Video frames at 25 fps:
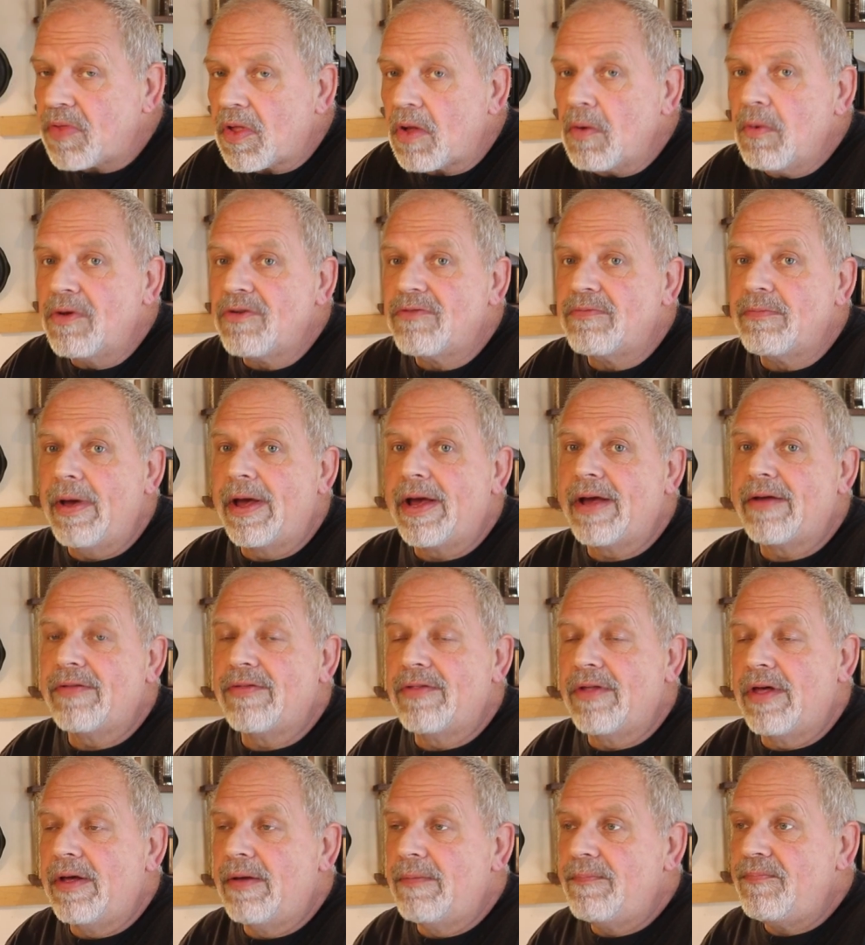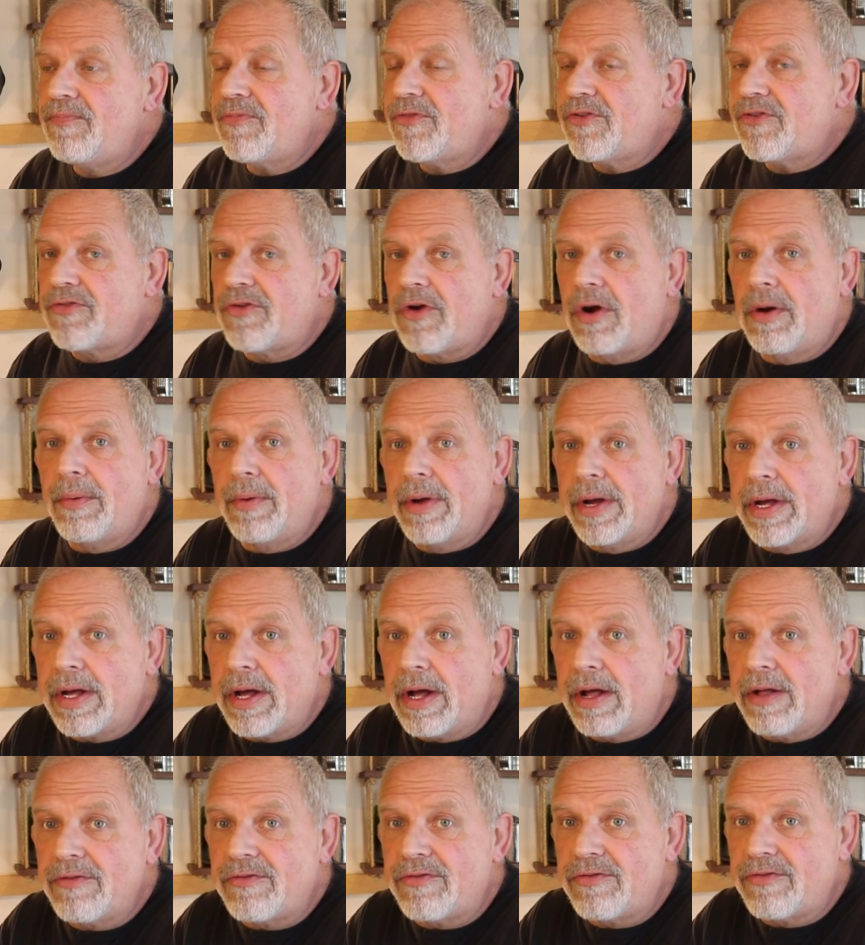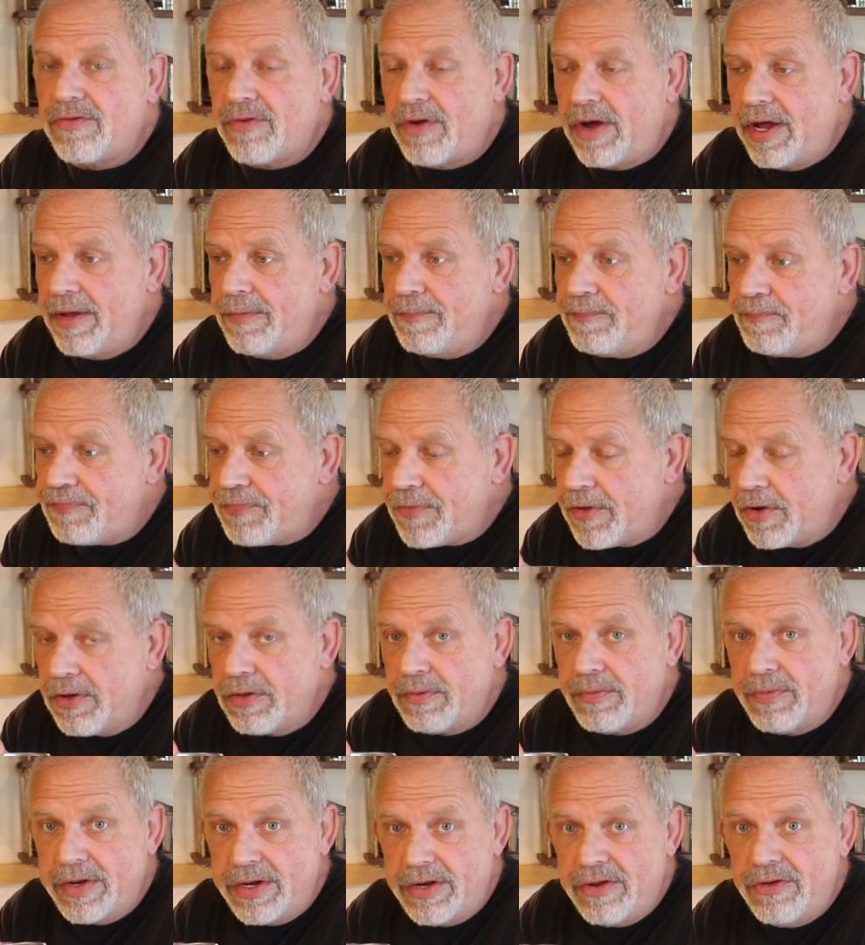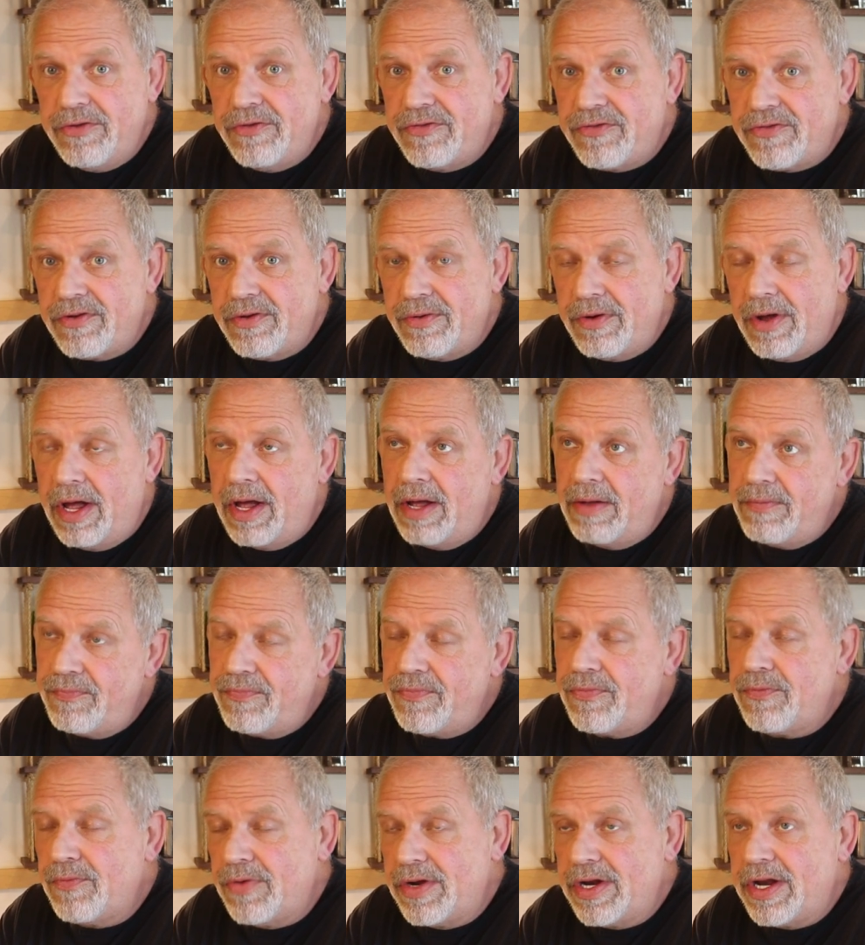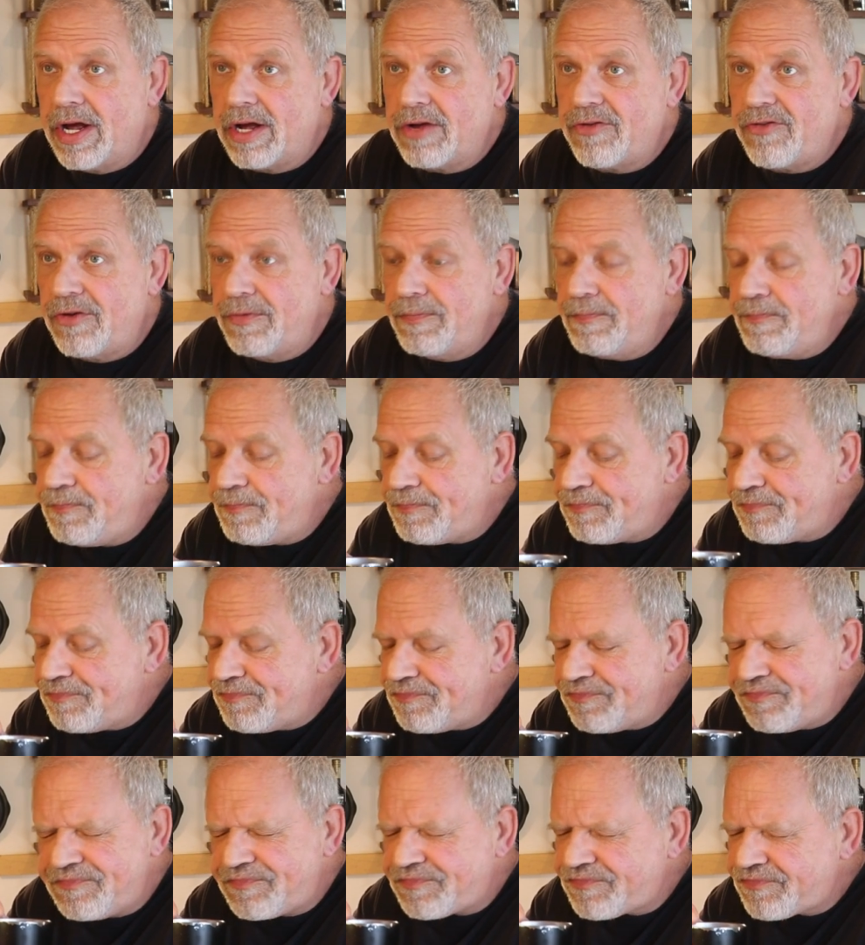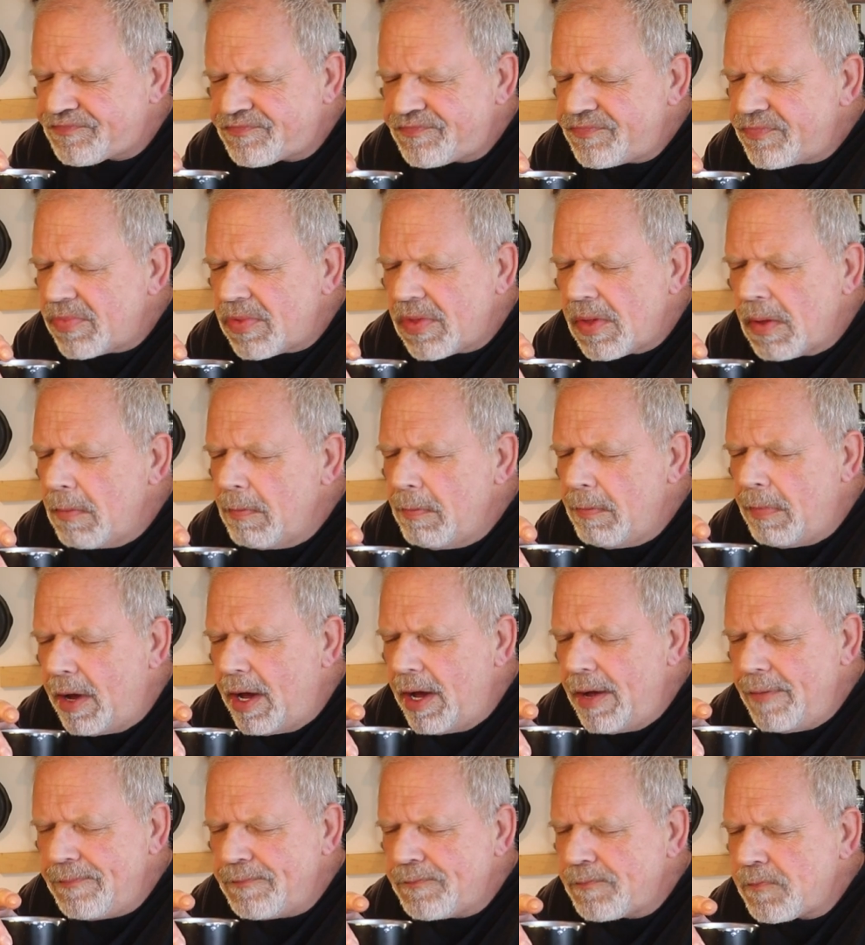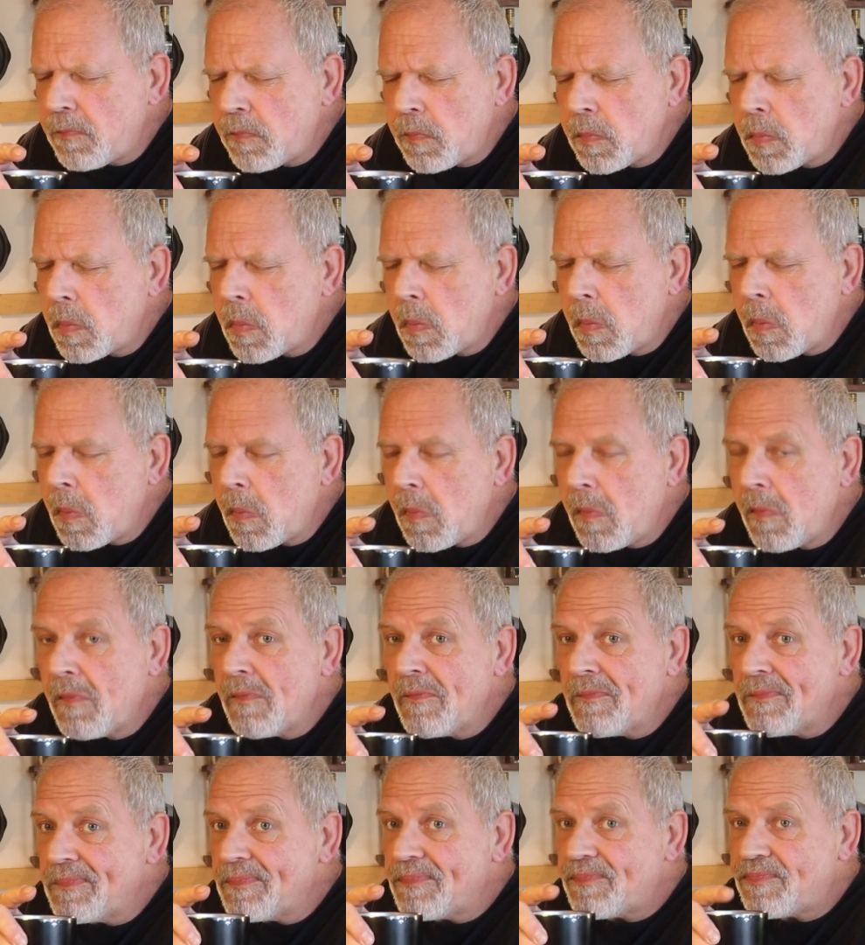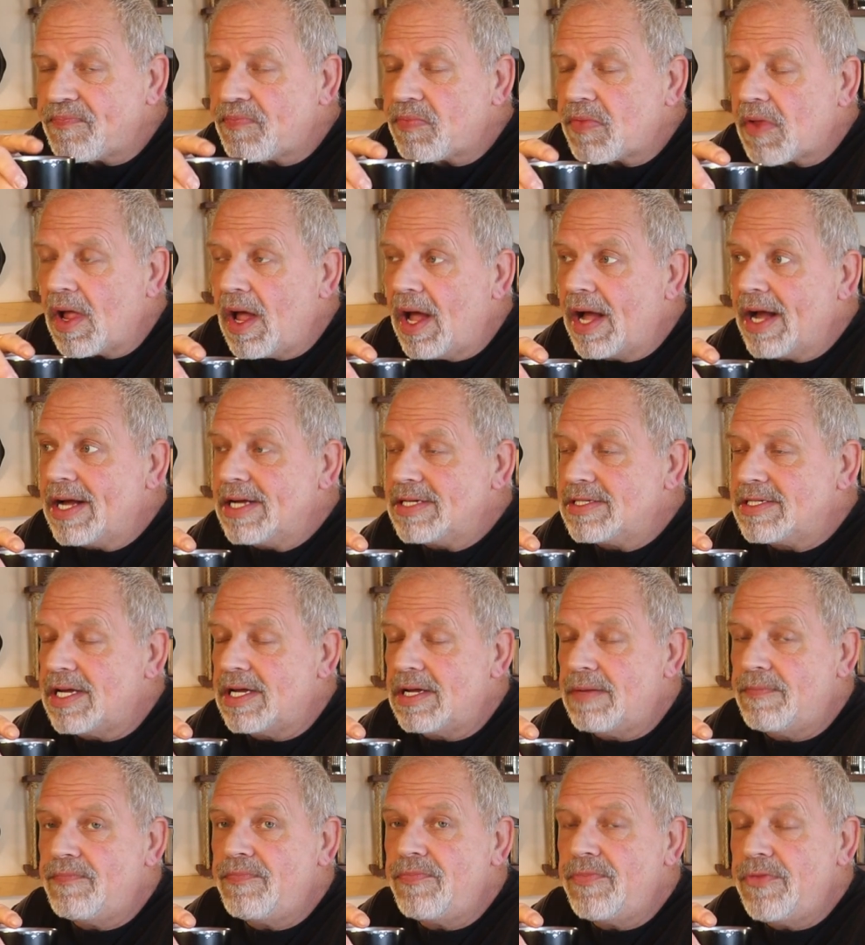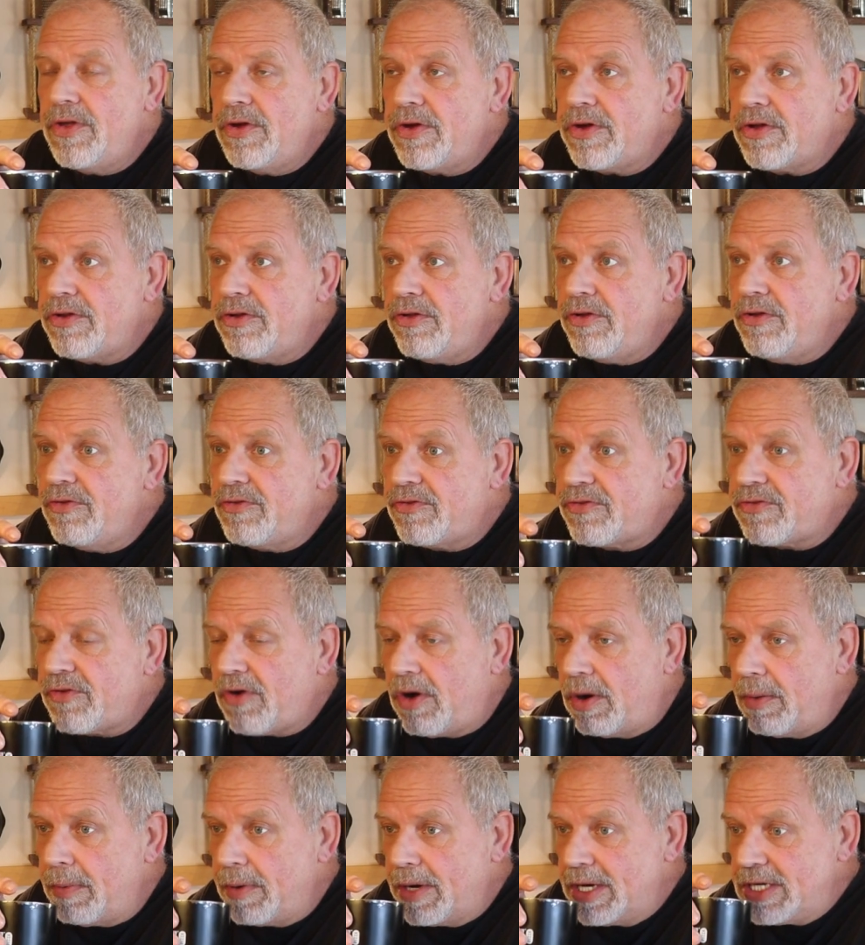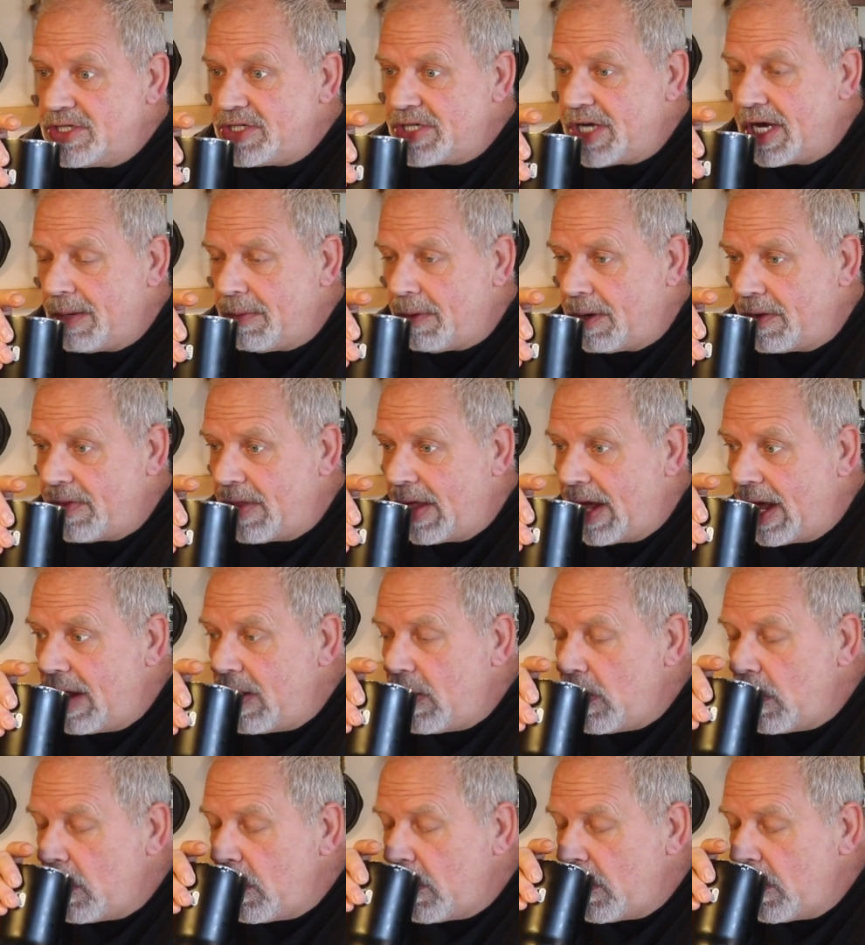was making the strawberry concentrate, or the reduction. But like I said, you can use strawberry jam on that.